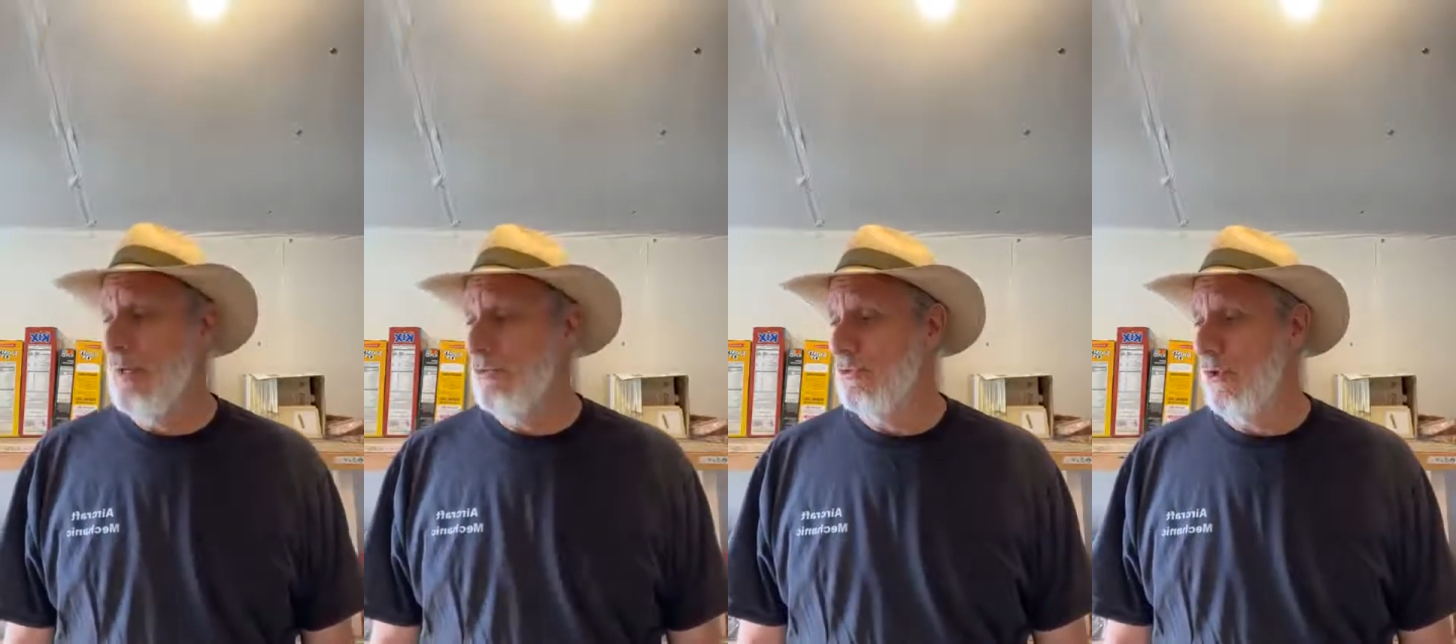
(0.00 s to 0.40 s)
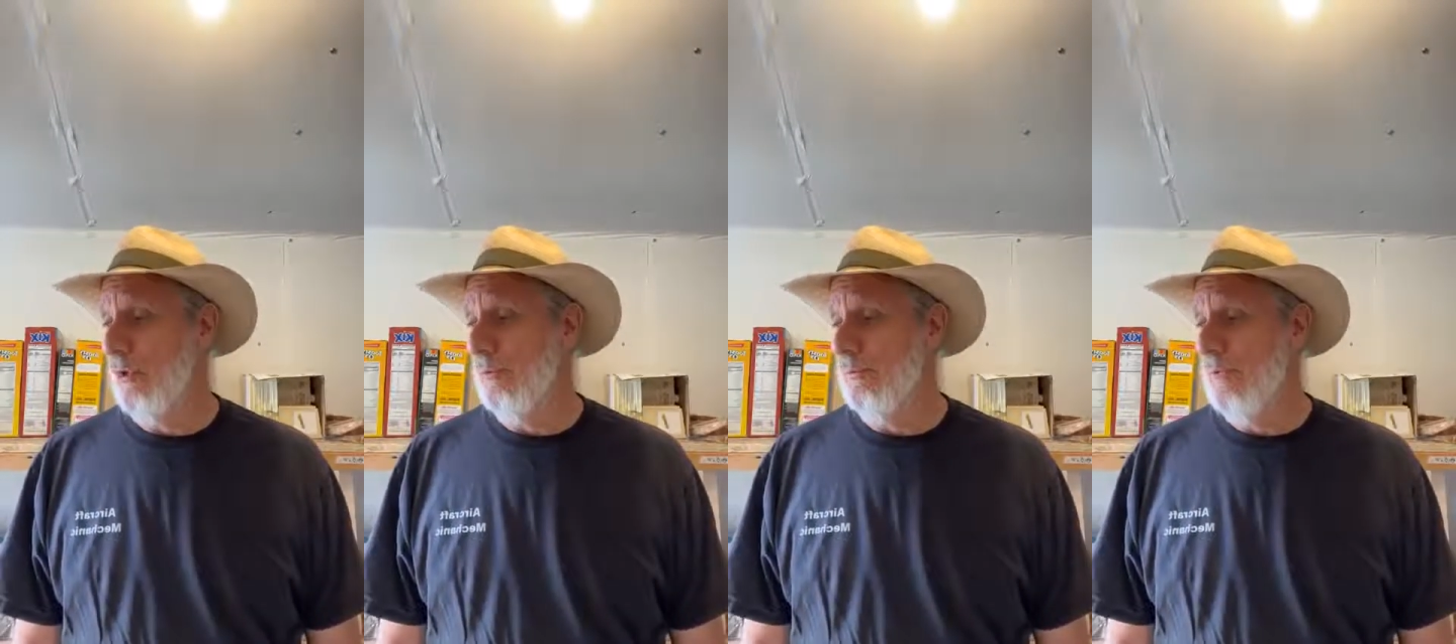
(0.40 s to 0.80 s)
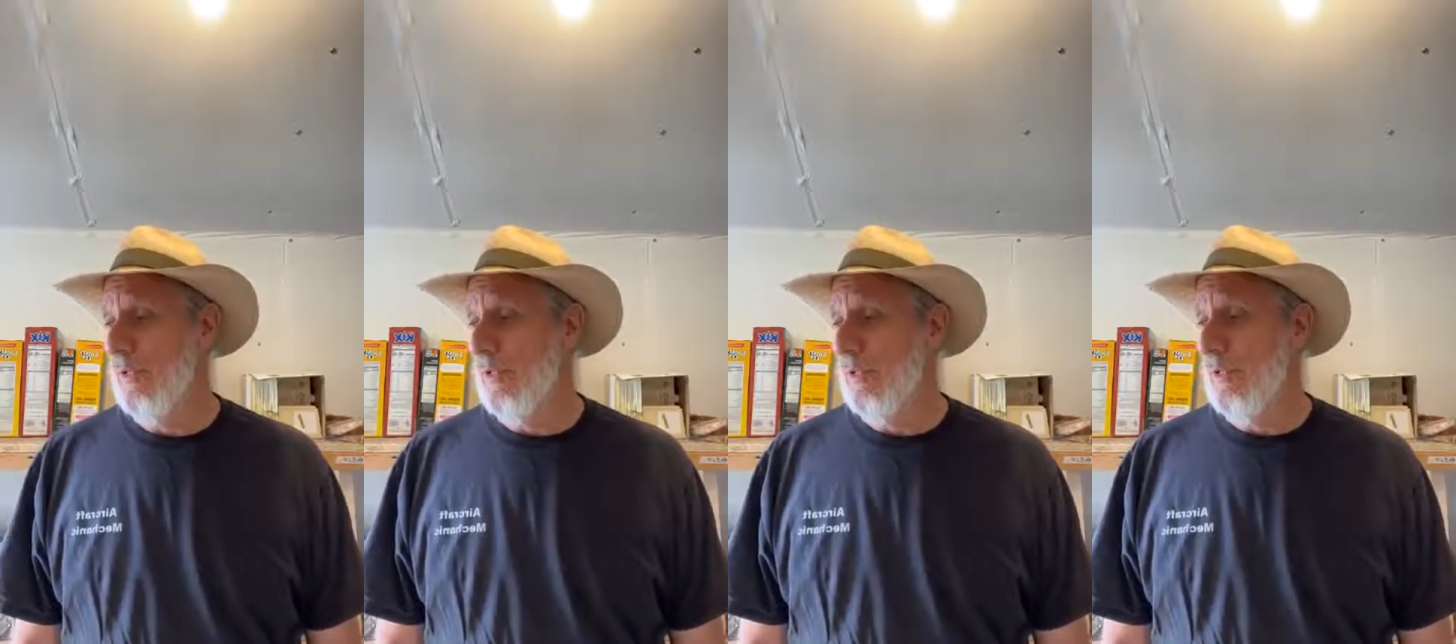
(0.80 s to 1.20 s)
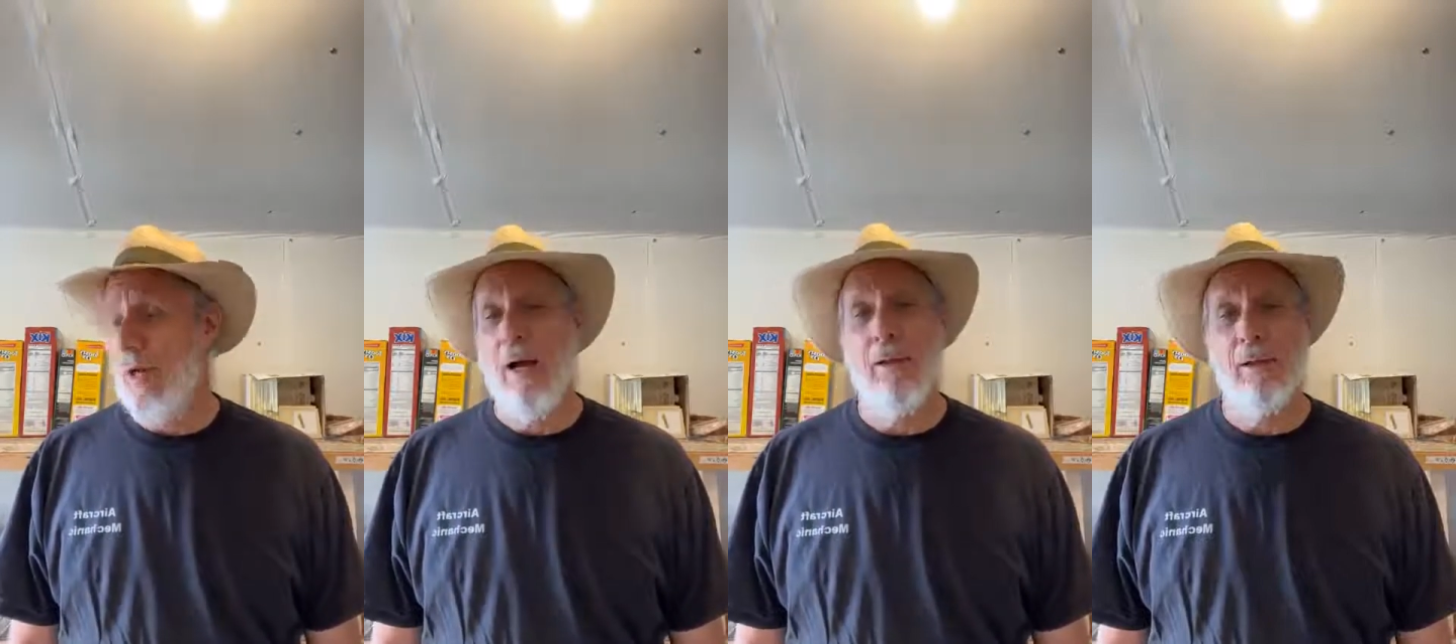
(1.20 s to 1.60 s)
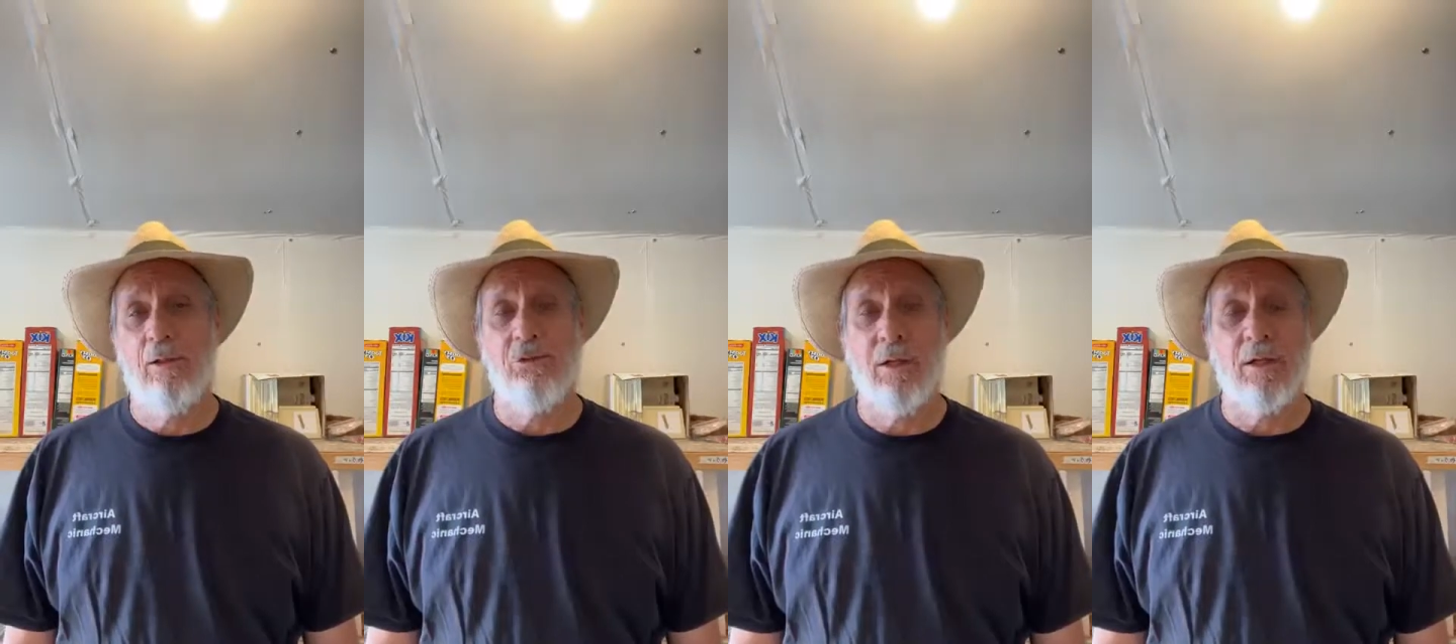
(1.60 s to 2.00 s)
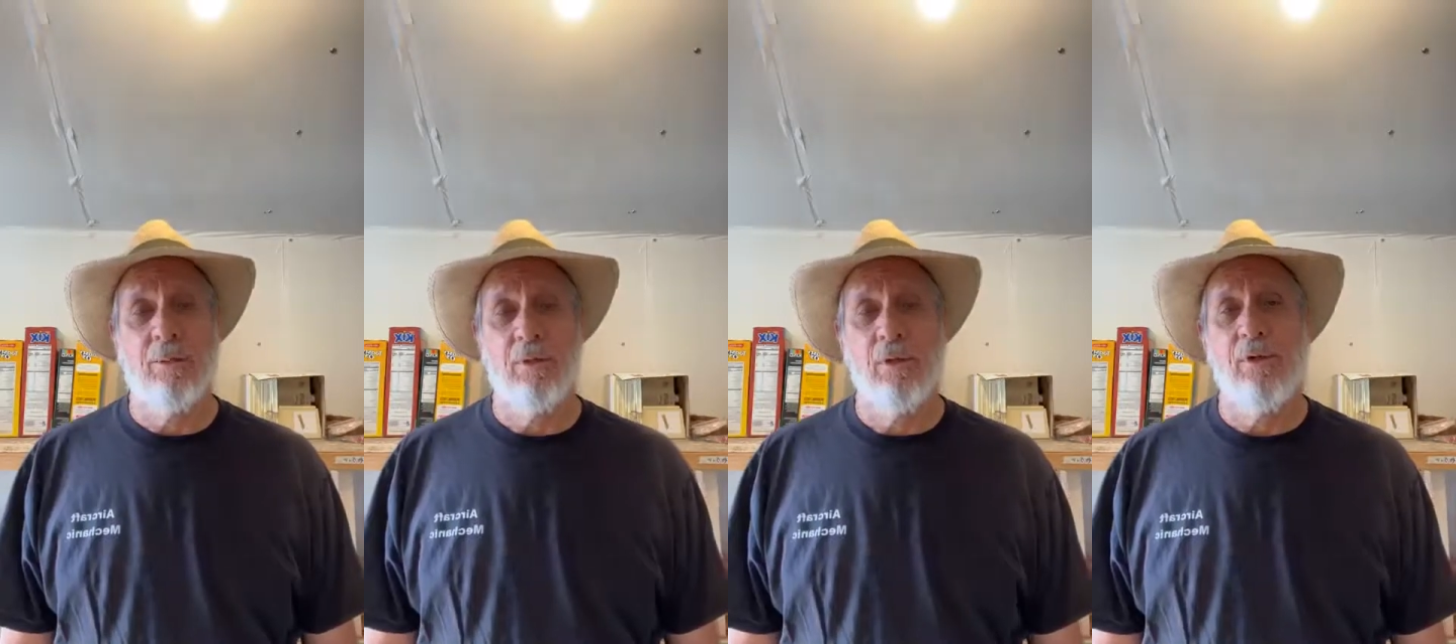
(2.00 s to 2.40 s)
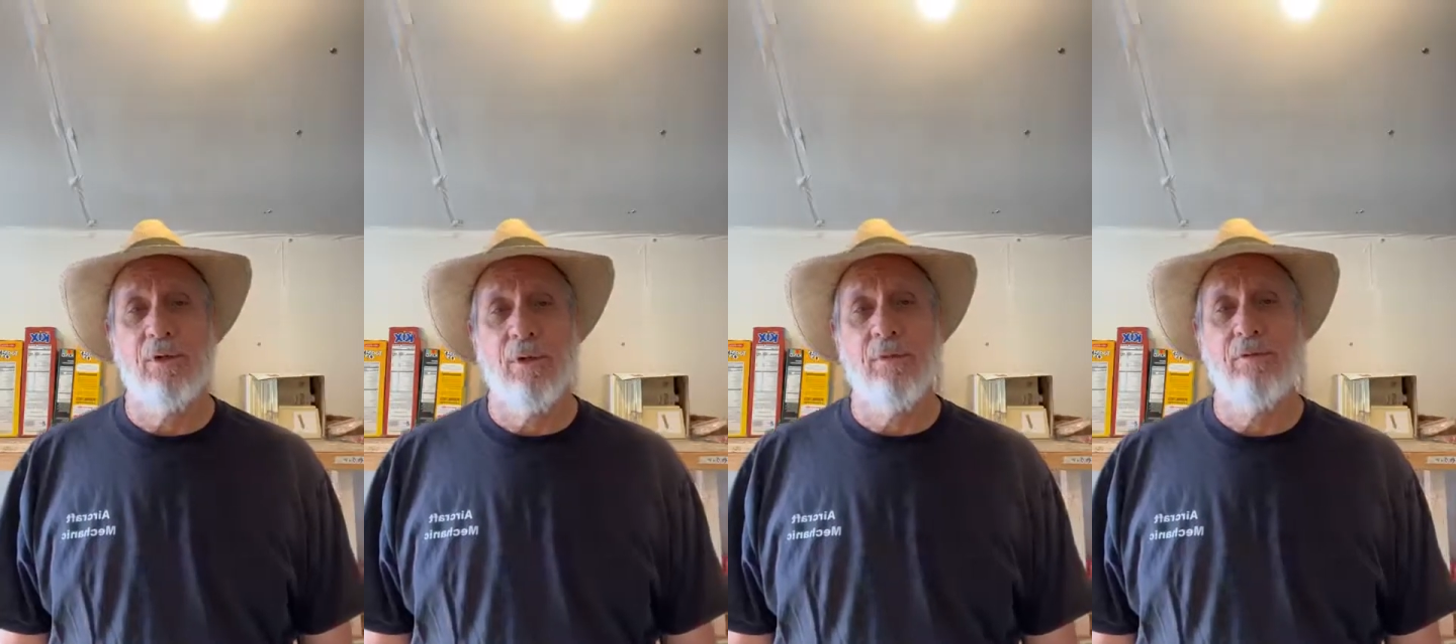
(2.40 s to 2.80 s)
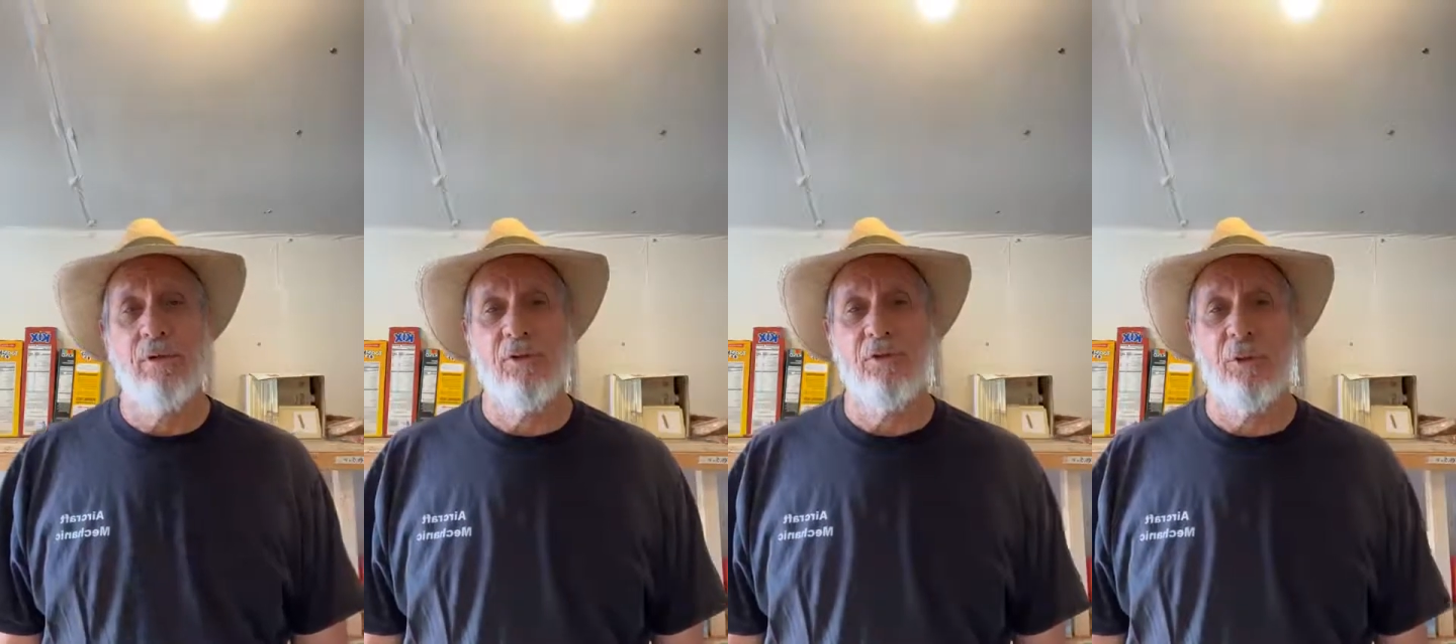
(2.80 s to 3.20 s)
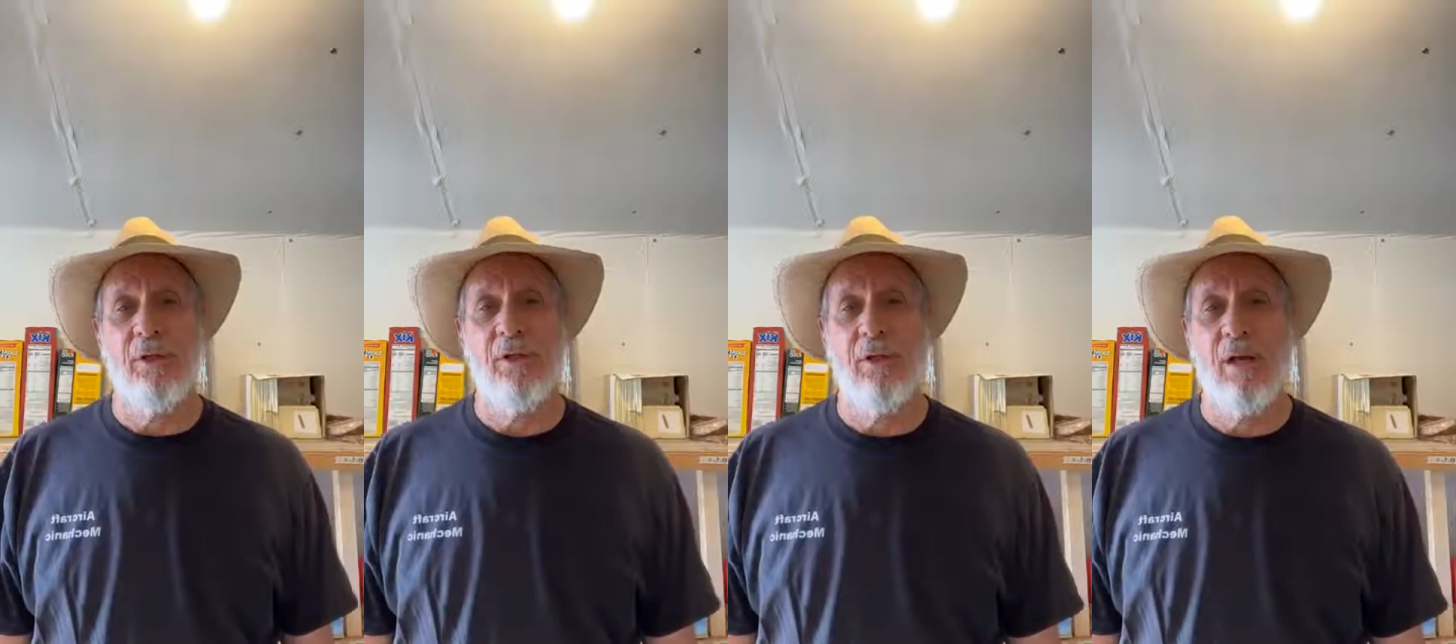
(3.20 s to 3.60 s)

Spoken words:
So it looks like I'm going to Denver this week,